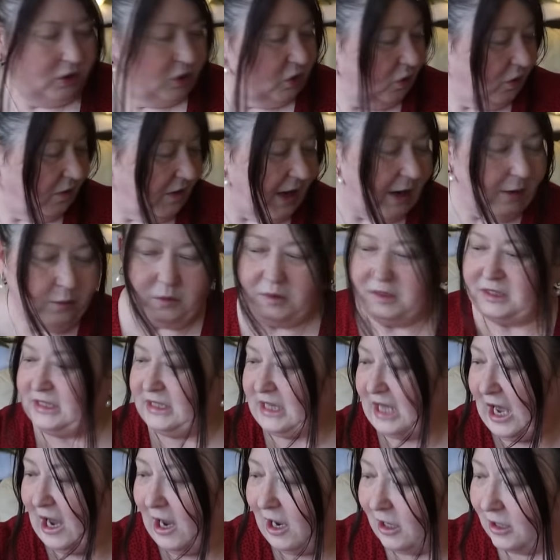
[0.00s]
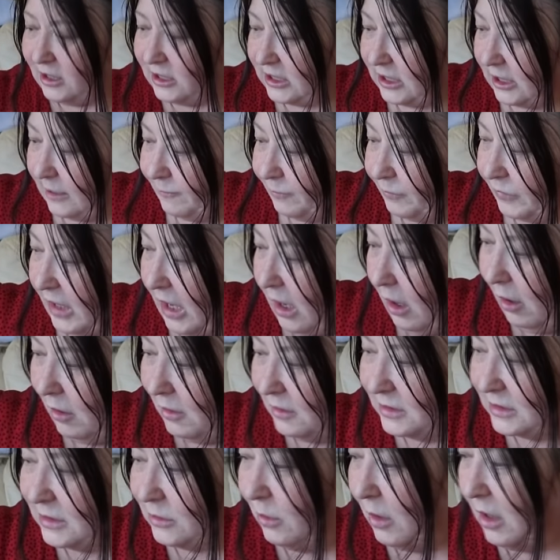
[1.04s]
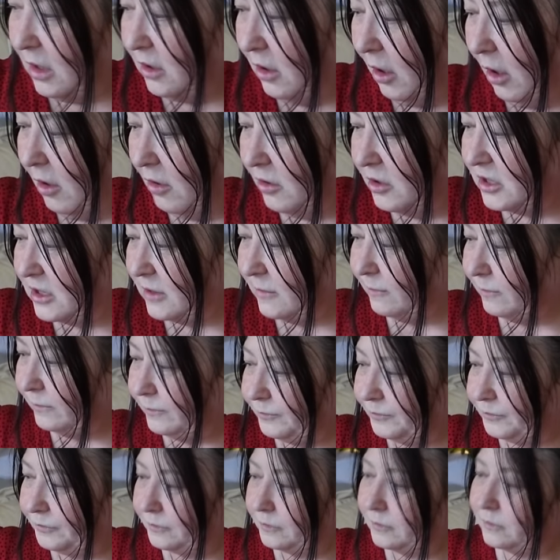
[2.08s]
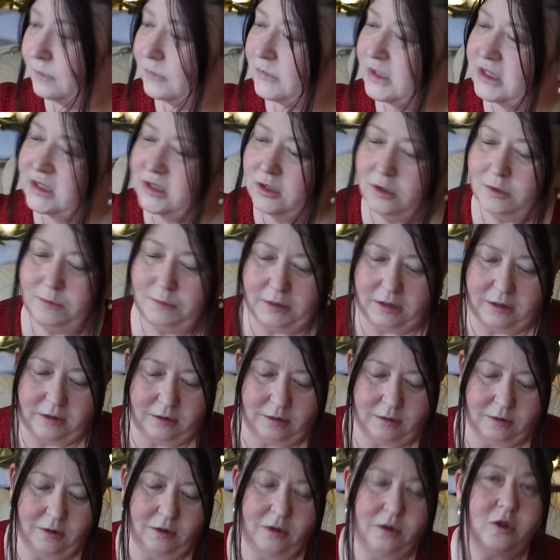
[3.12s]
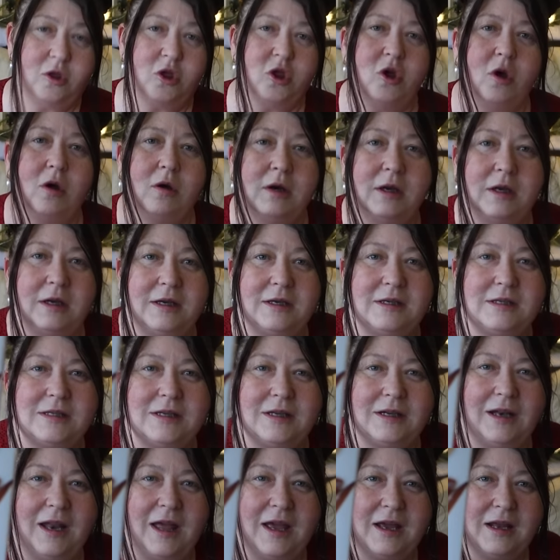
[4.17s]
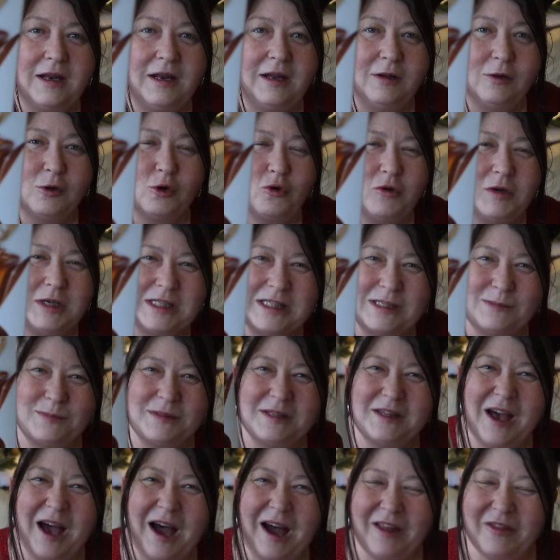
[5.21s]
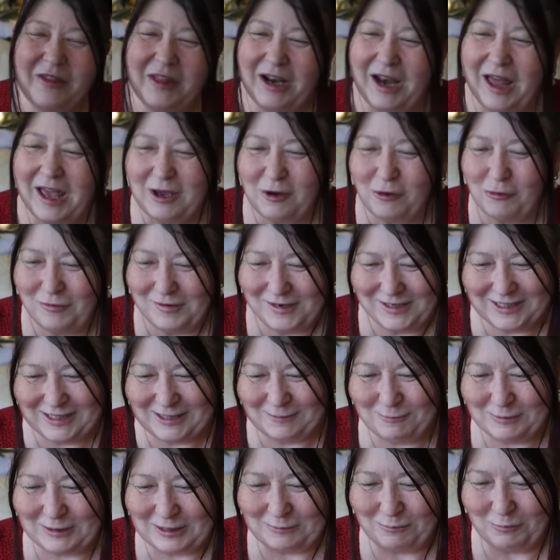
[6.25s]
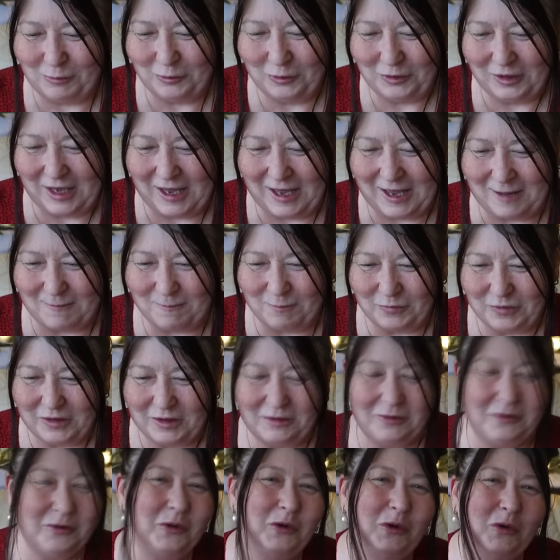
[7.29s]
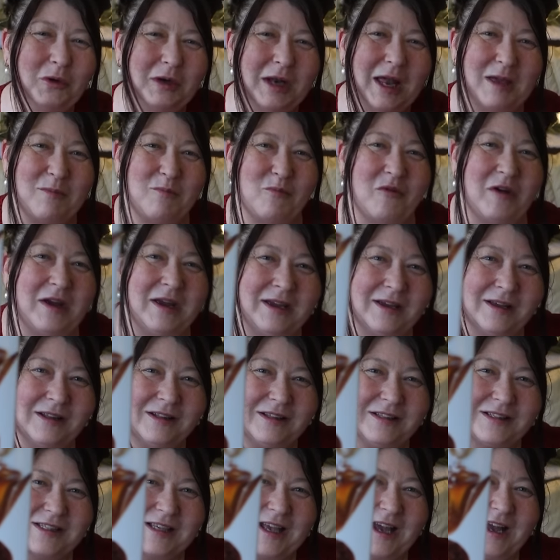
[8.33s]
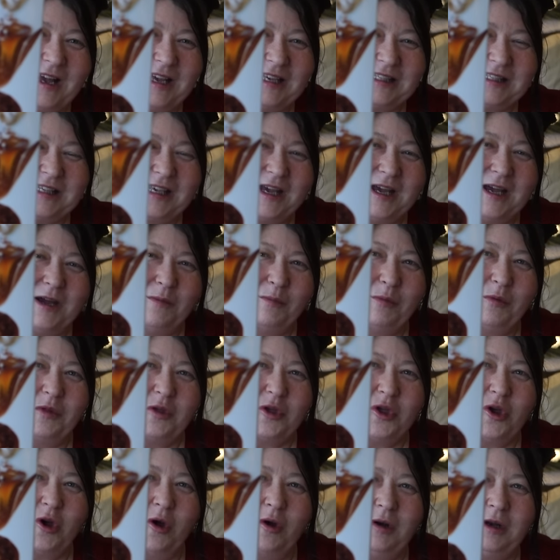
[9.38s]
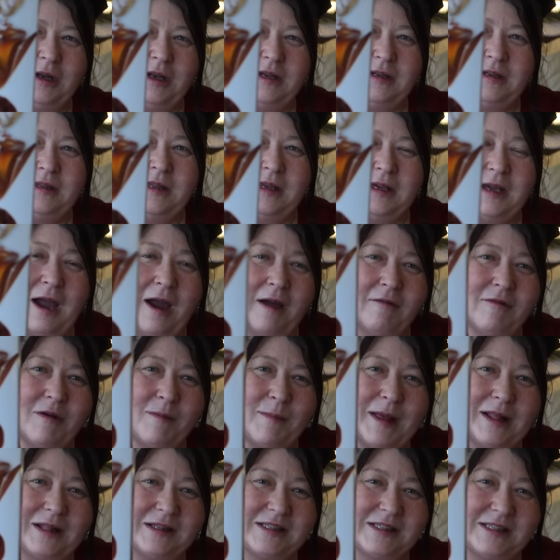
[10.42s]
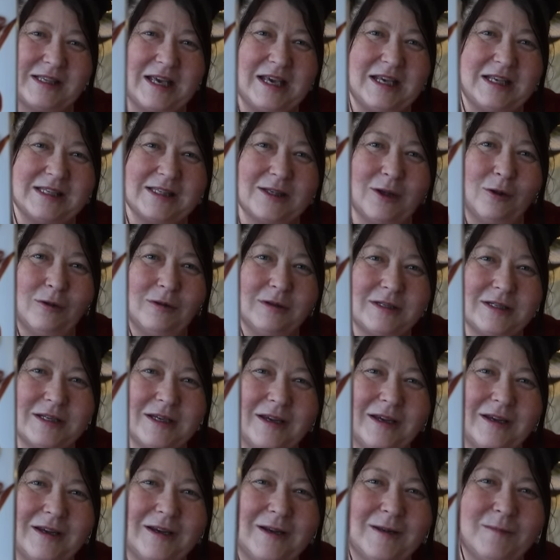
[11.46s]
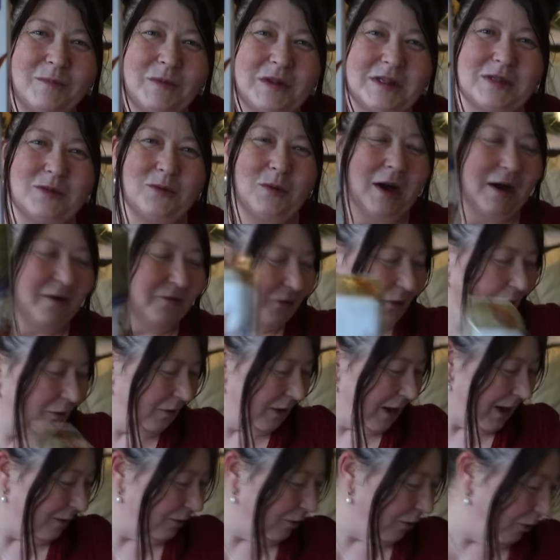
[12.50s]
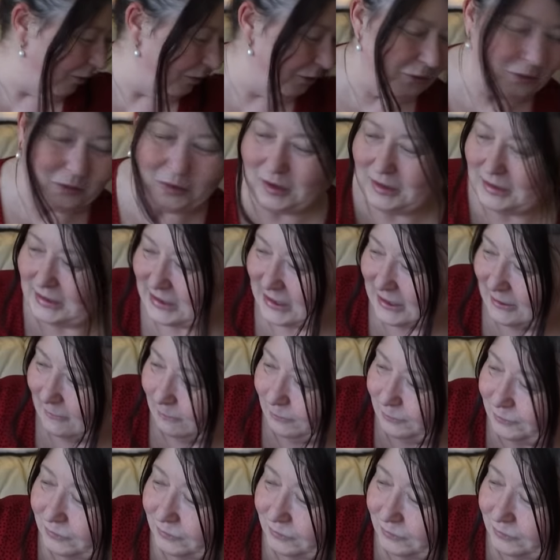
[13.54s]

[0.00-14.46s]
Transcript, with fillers: So that was that. I also got some chocolate, like little crisps. They're like crisps, but they look like Pringles, guys, but the chocolate and the caramel sea salt. So I got those.